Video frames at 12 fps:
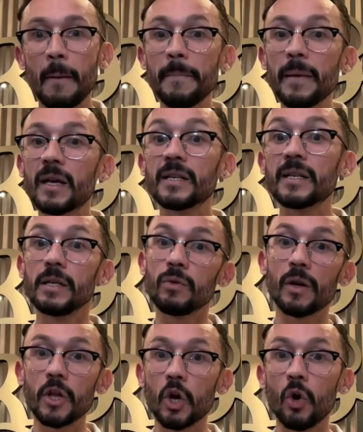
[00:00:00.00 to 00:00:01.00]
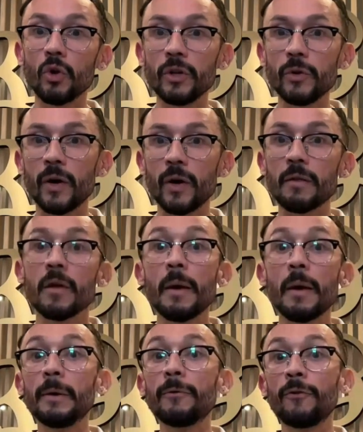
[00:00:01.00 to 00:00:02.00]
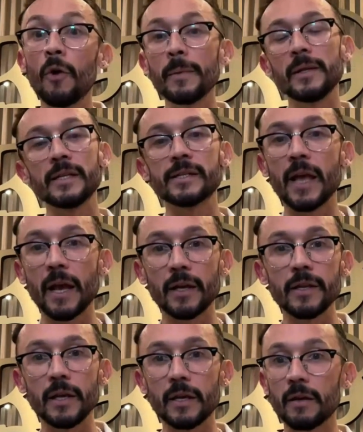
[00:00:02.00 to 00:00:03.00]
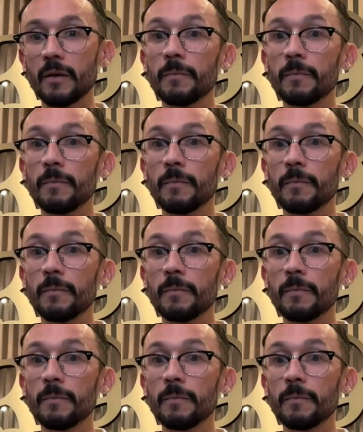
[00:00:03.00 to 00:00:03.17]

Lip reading: because you are the only one performing this technique.